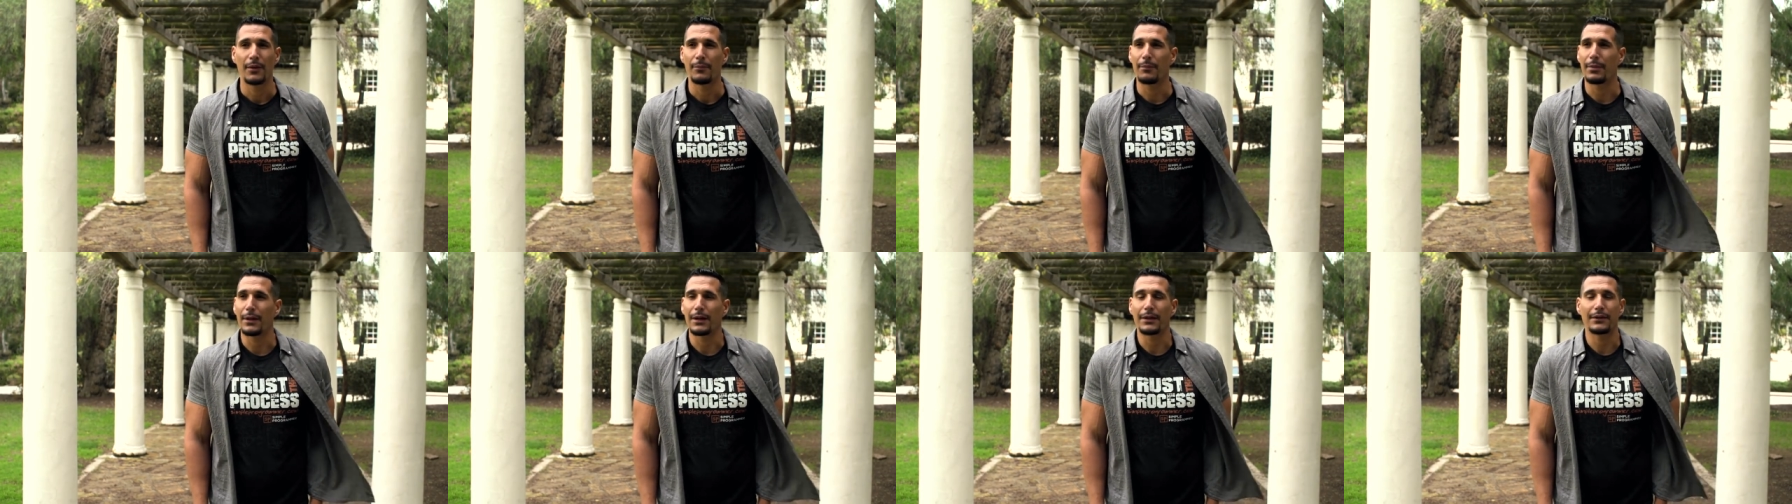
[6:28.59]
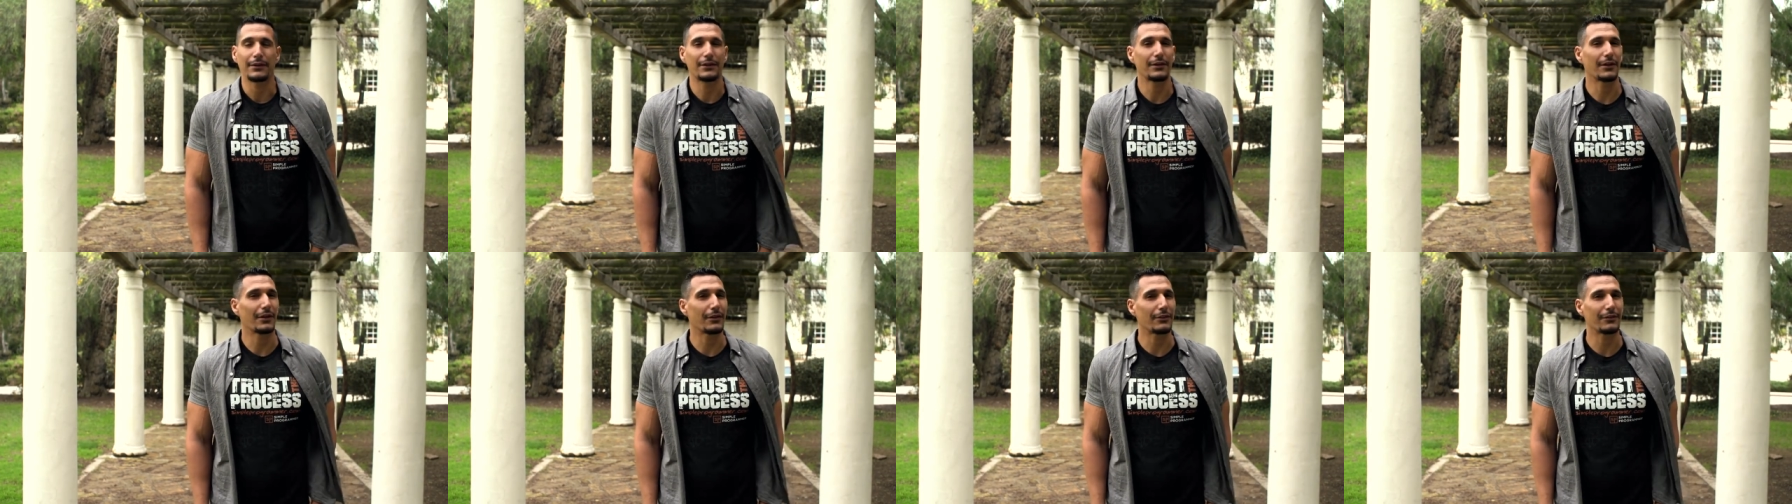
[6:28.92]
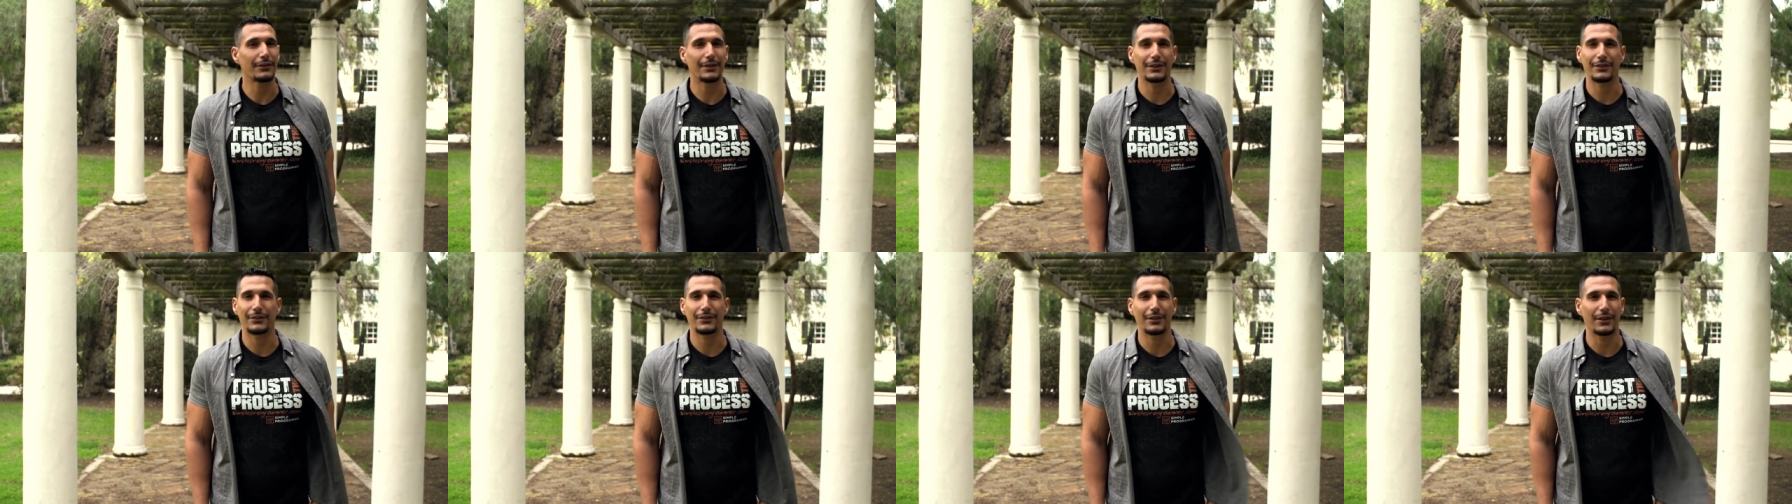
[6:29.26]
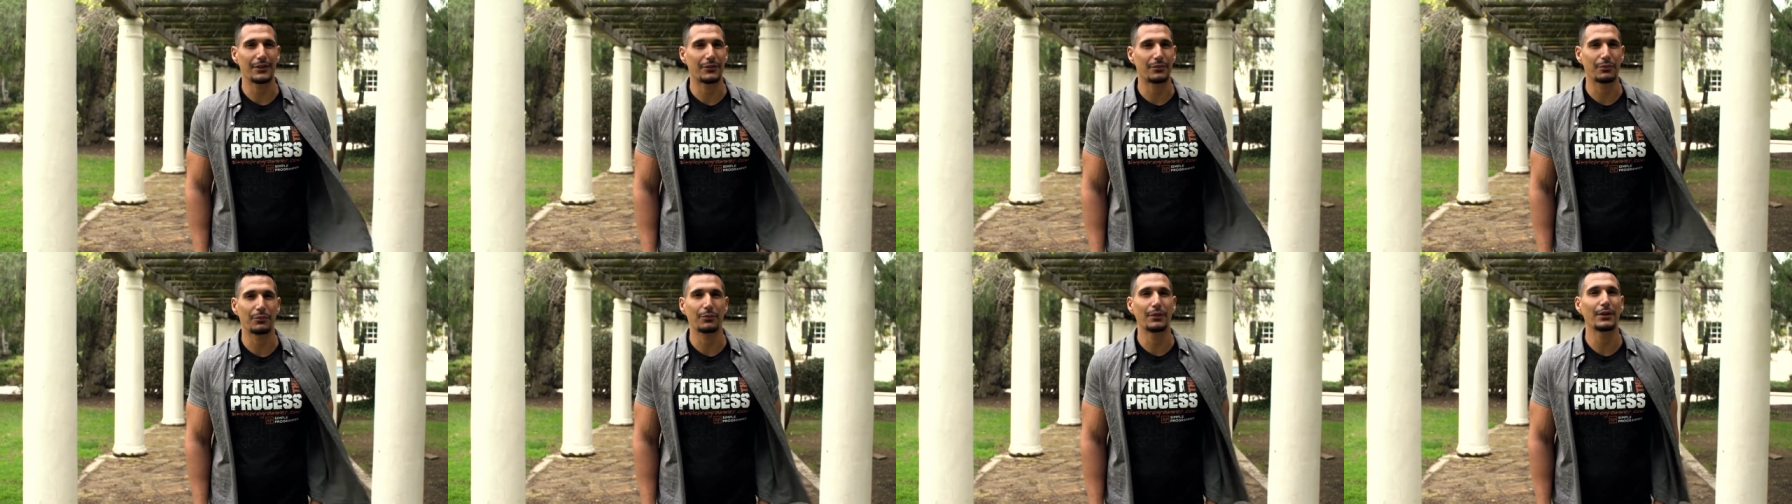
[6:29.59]
But, you know,
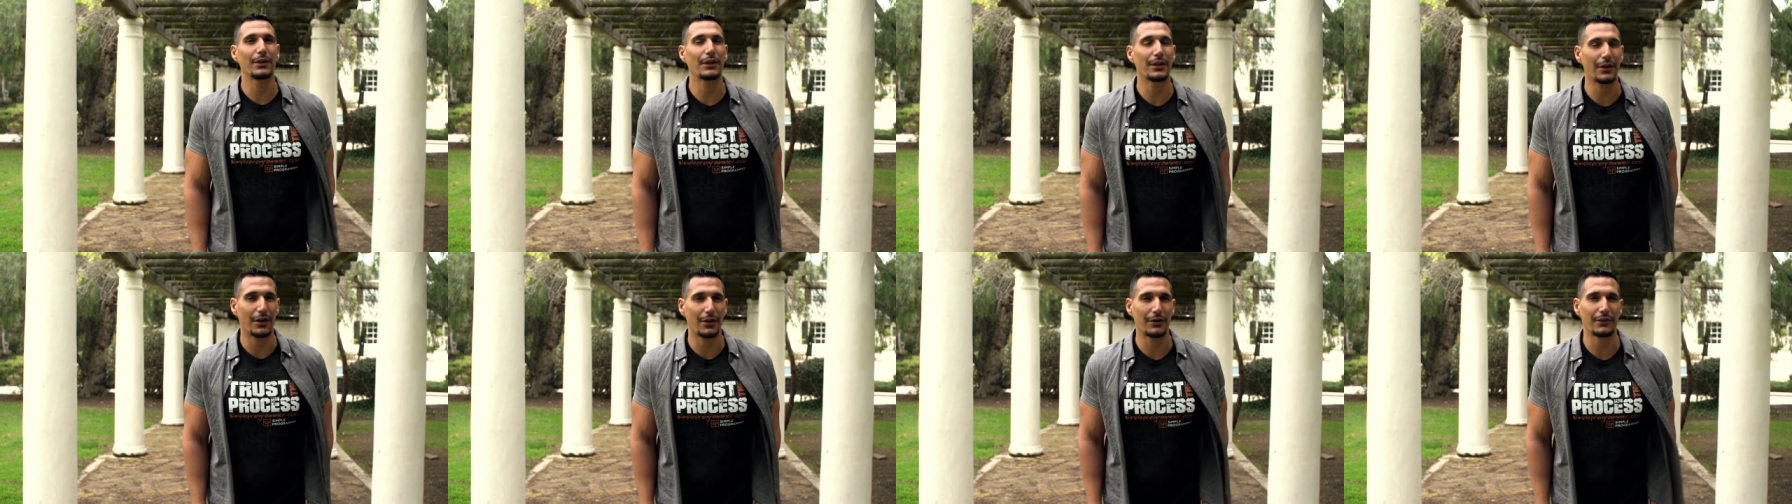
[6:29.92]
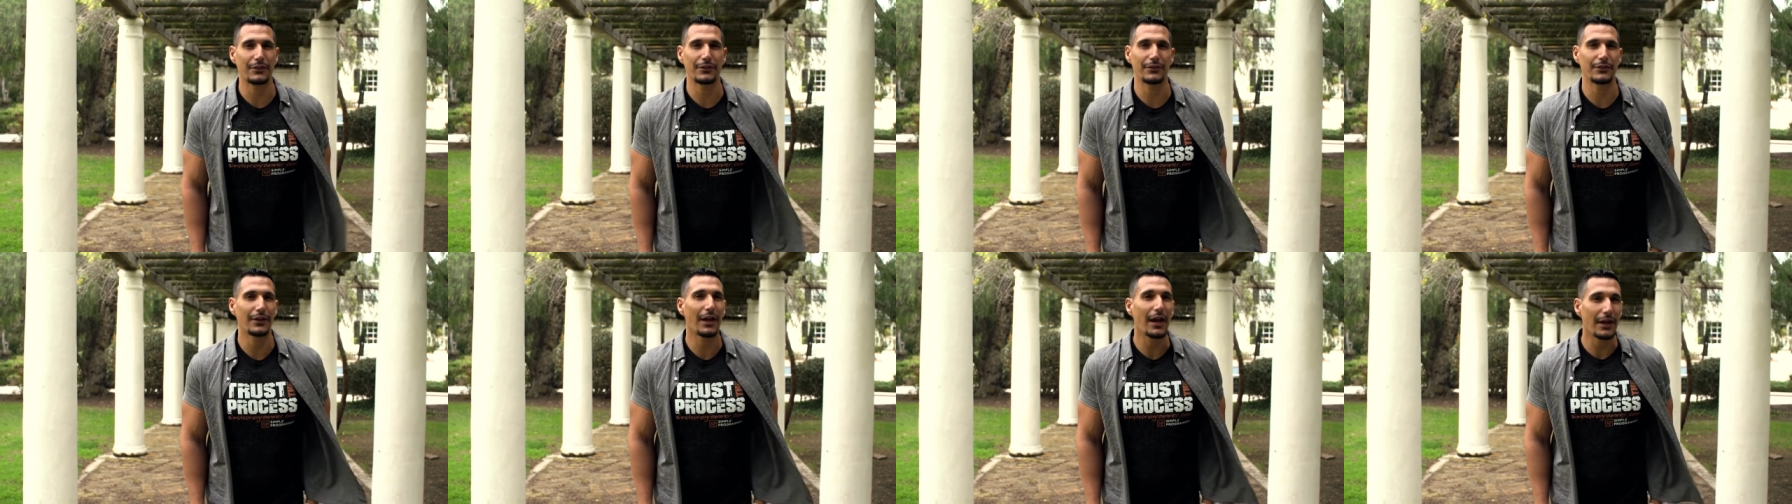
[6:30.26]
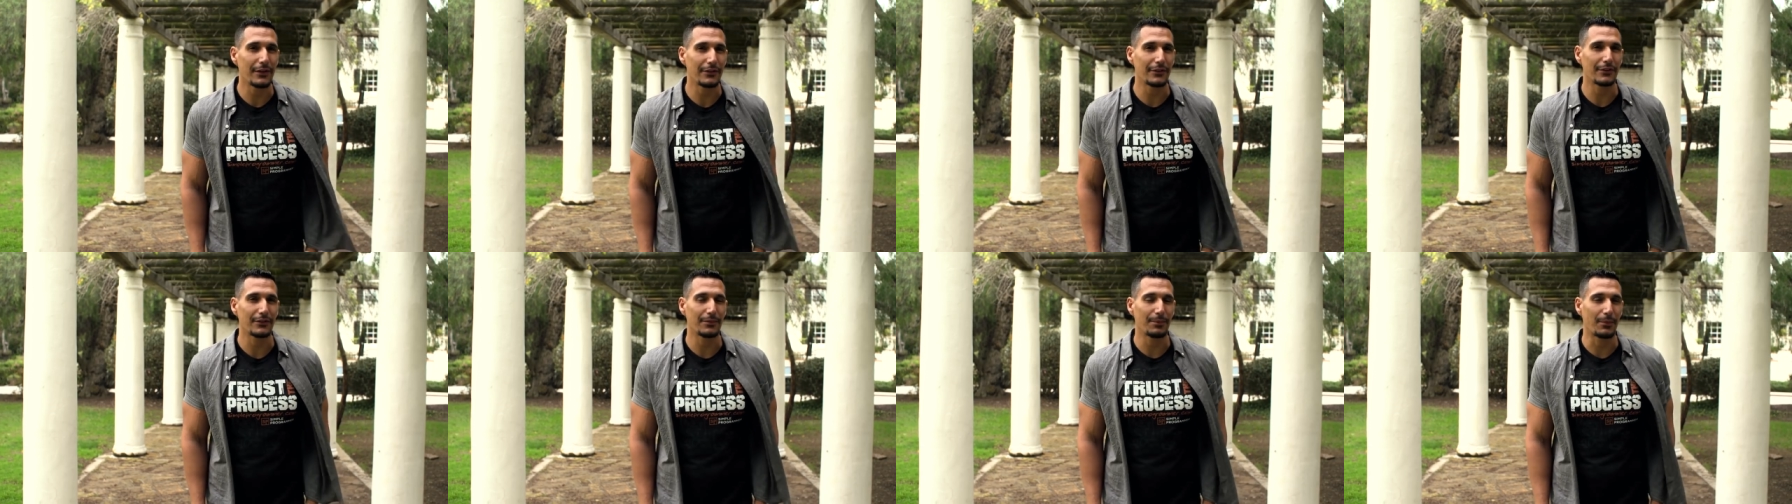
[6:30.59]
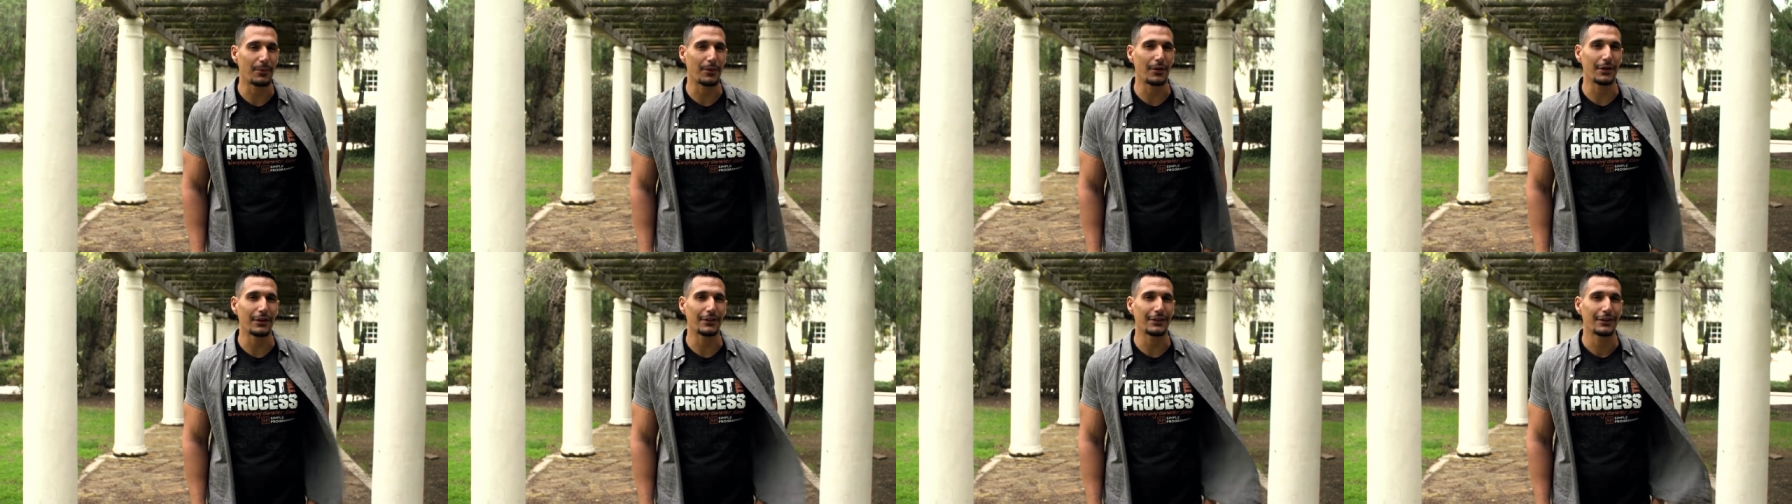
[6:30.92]
it's really hard to say at this
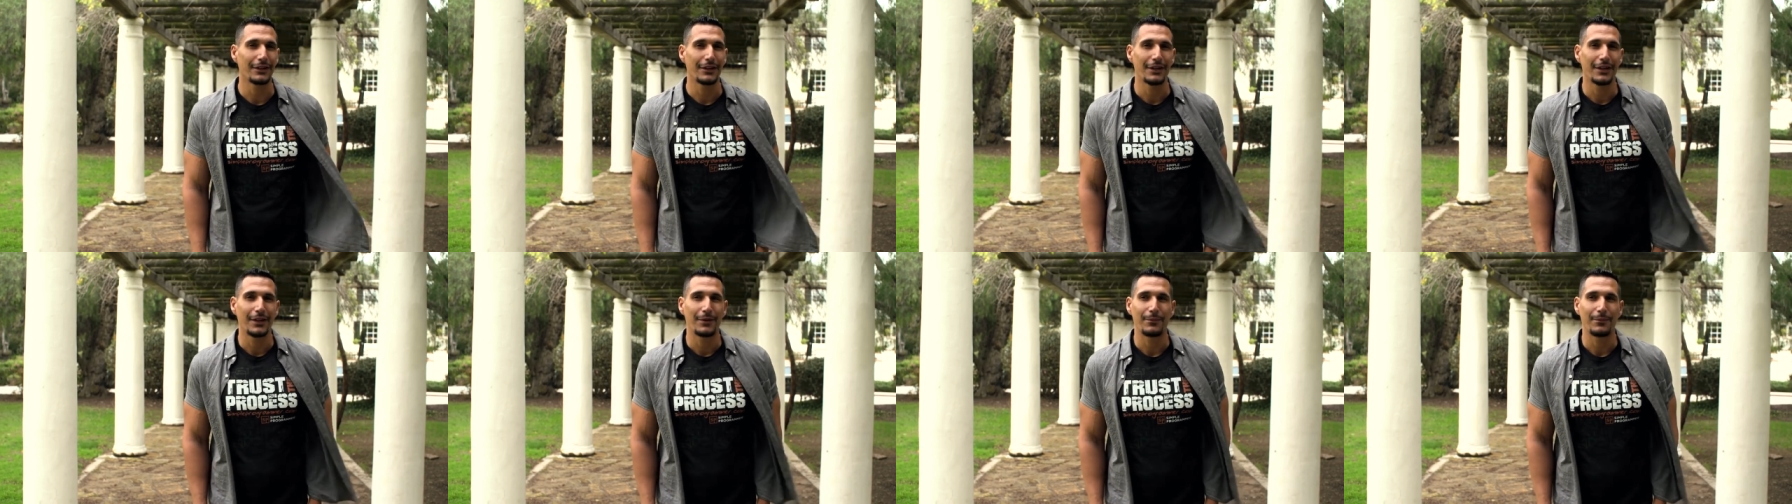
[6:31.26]
point,